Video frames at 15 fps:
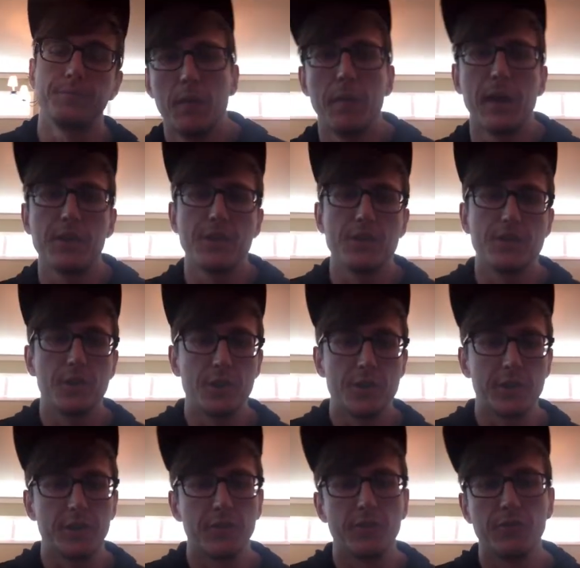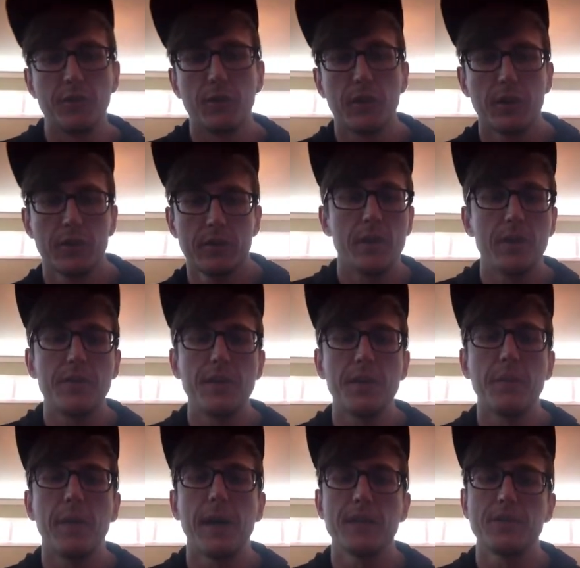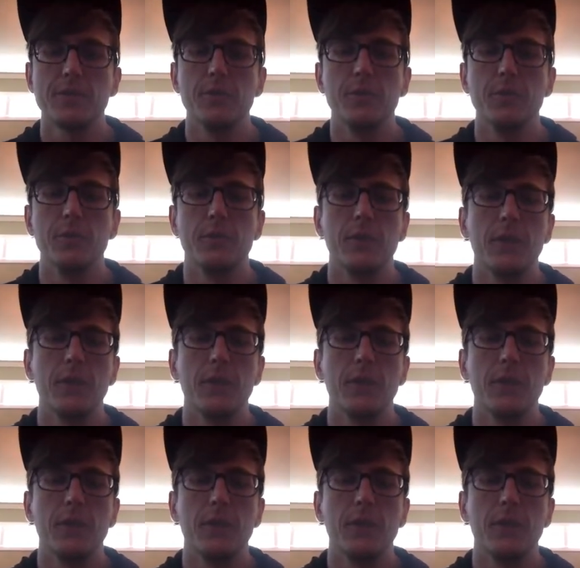Imagine searching the store. You need to pass through